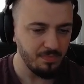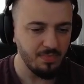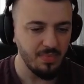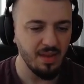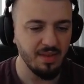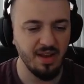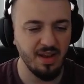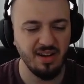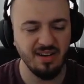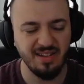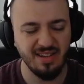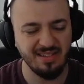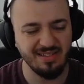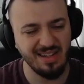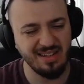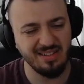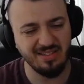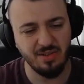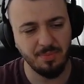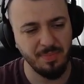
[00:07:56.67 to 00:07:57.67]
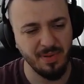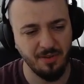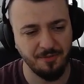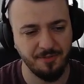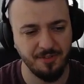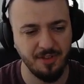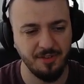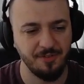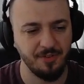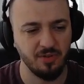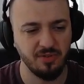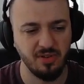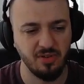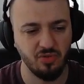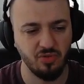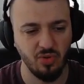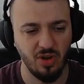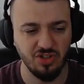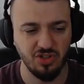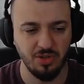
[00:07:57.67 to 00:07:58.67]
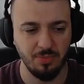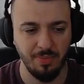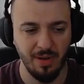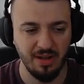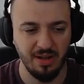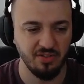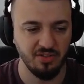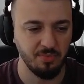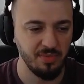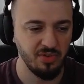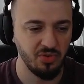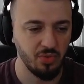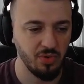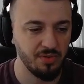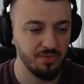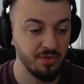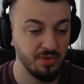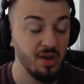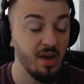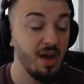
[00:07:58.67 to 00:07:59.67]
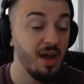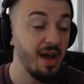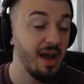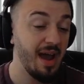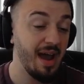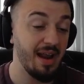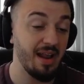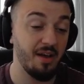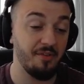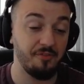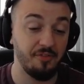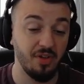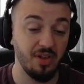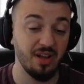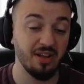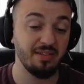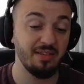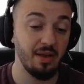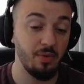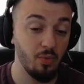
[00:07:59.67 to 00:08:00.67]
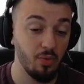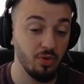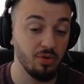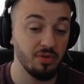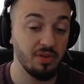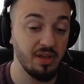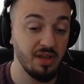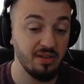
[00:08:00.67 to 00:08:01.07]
there's a bit of difficulty to actually balance Mistweaver, and I feel like they will need